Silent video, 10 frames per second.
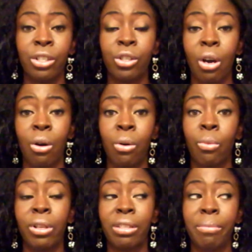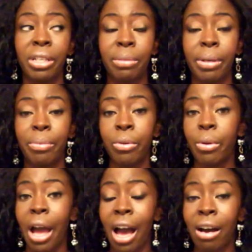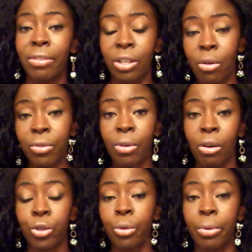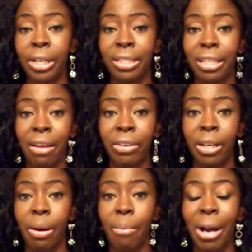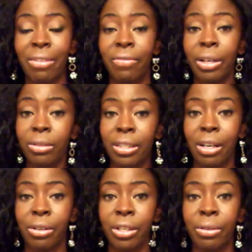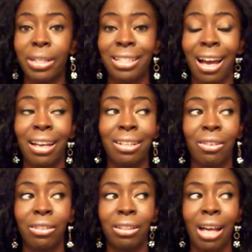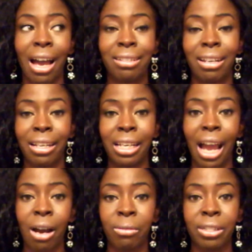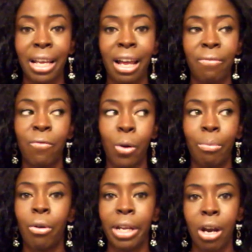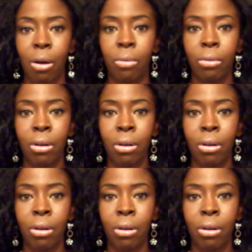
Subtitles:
So what some of these people who have an overall 2.7 might fail to tell you is that in their last 90 hours they had a 4.0